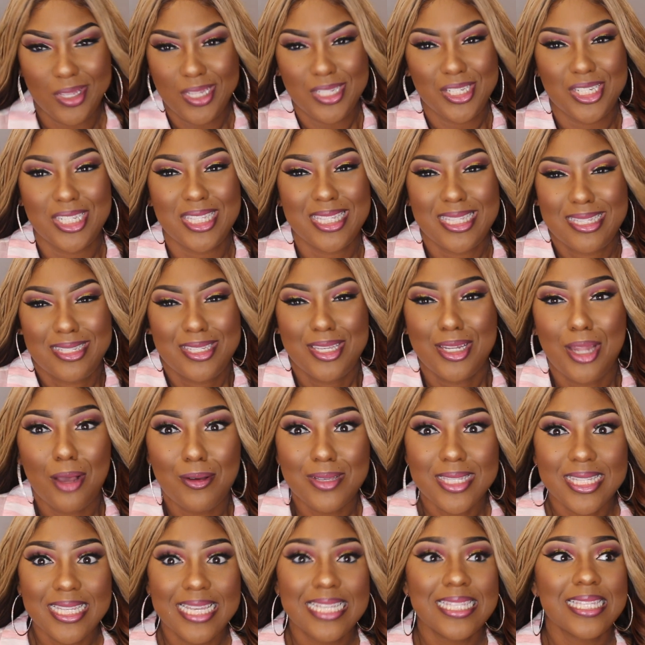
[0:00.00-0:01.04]
just you know
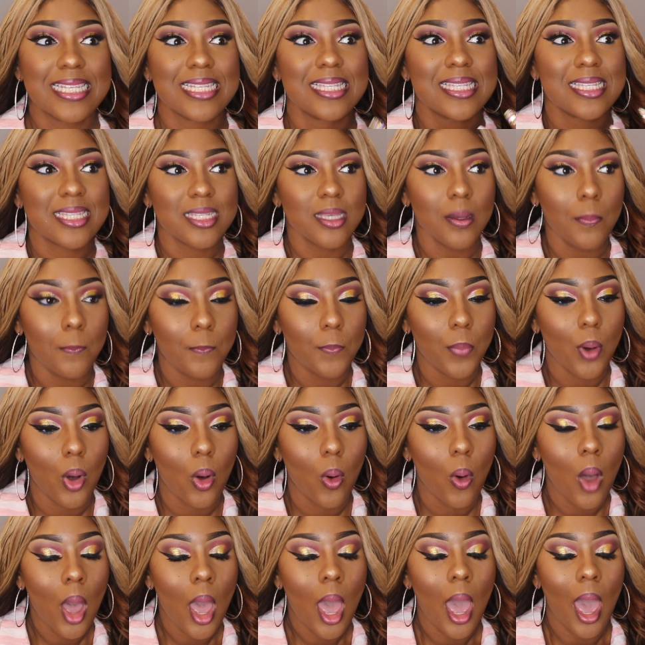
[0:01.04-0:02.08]
it's, it's, as
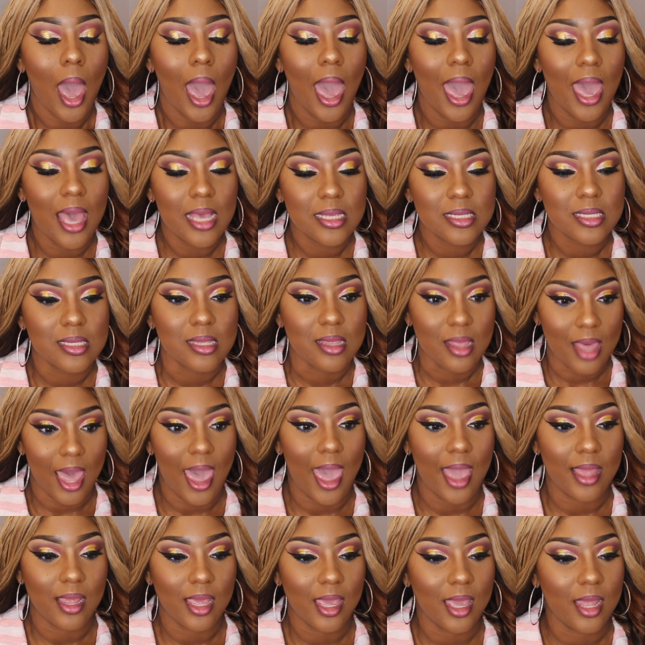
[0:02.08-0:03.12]
simple as
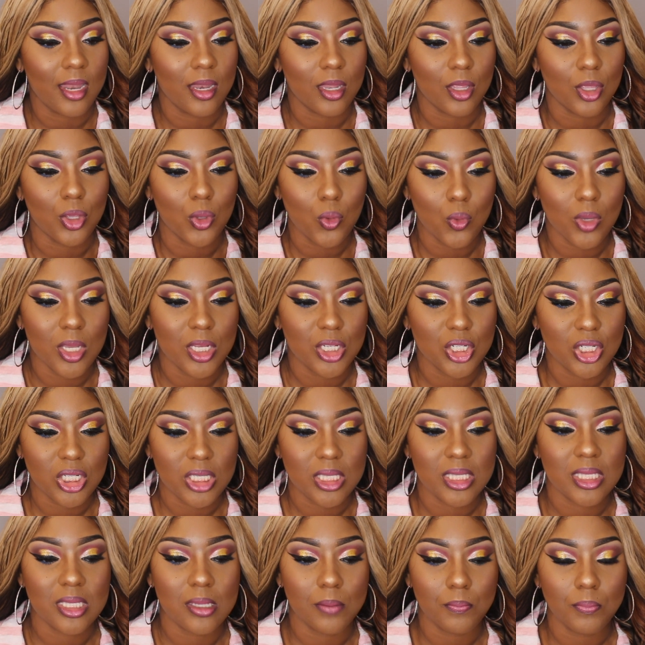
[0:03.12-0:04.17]
that and you can
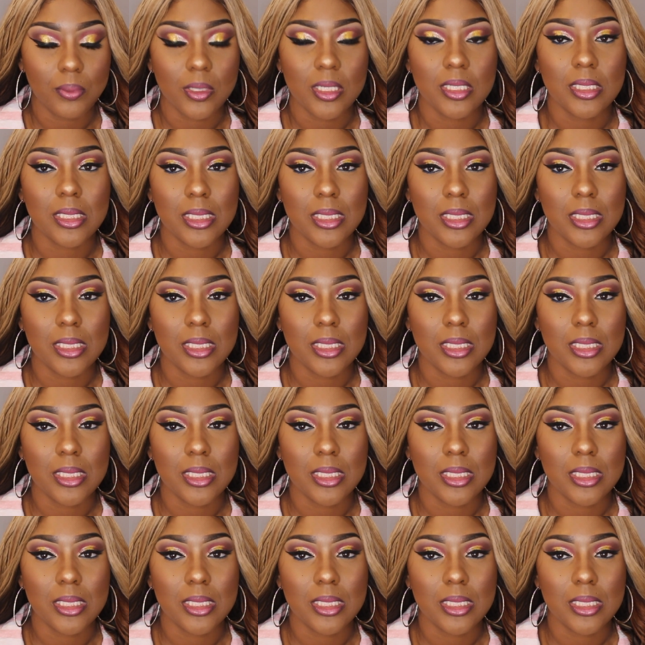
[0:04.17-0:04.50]
just simply